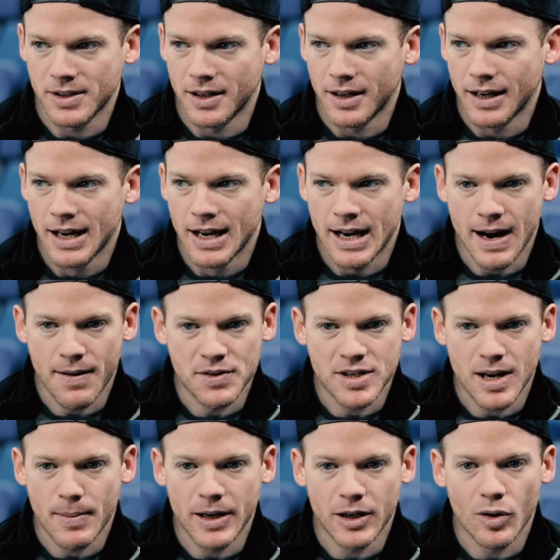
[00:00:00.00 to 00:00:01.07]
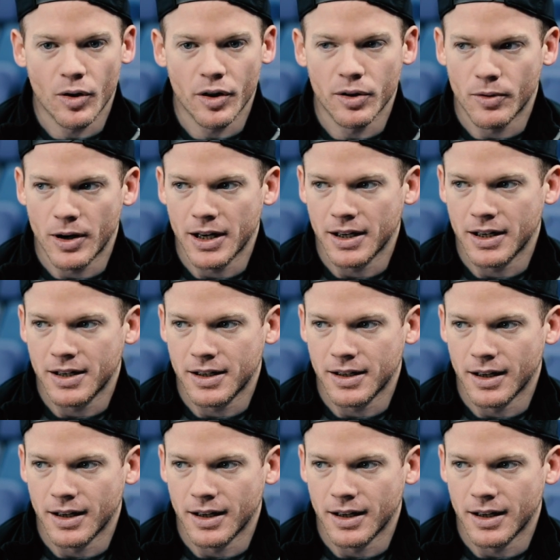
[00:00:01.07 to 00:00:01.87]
and every time I go to the rink,